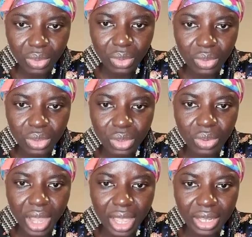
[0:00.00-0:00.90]

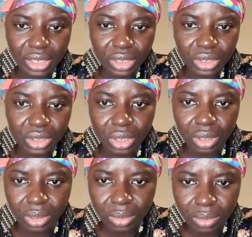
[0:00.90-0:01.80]
you end
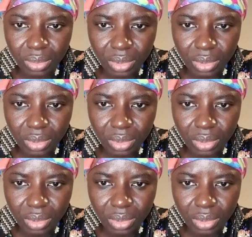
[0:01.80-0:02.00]
your